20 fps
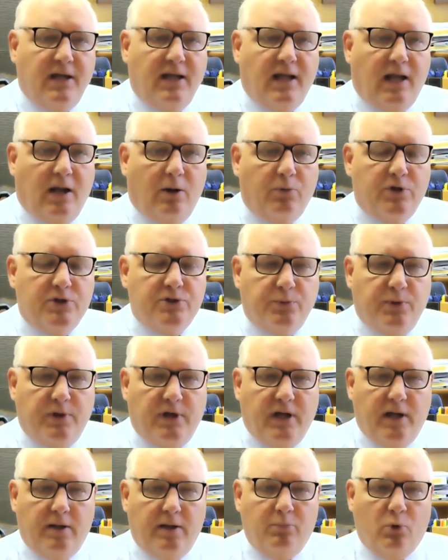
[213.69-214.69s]
I wish we
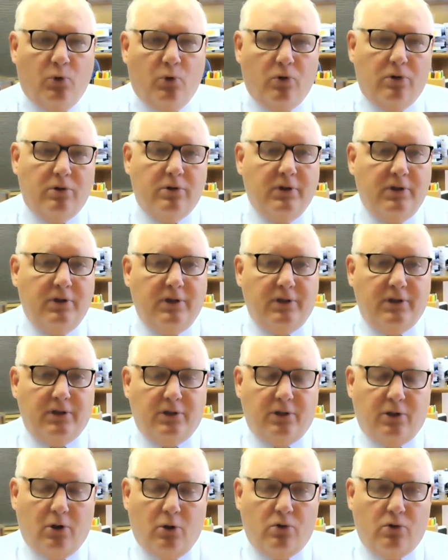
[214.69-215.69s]
had more
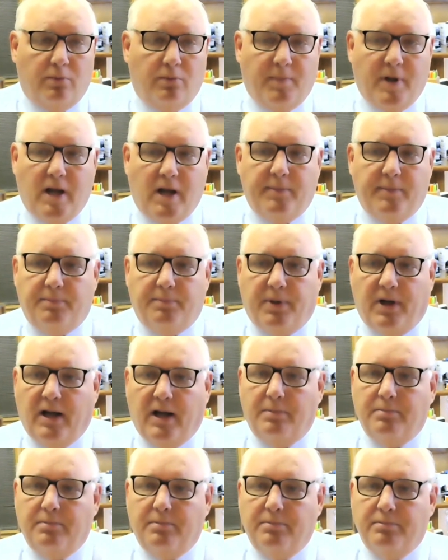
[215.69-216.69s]
local mom and pop
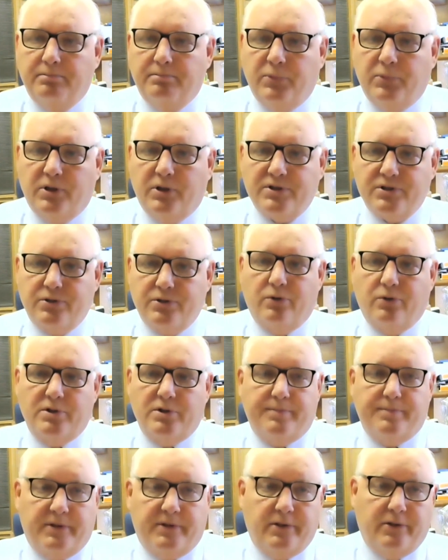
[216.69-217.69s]
bookstores,
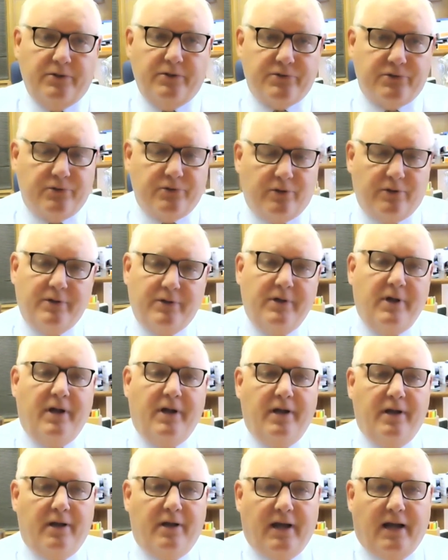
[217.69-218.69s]
but those are,
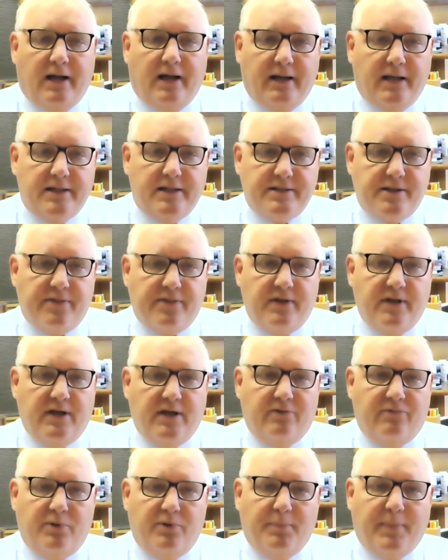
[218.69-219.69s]
I guess, a thing of
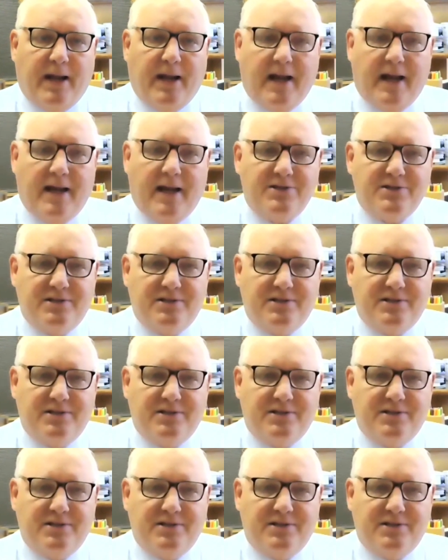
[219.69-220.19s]
the past.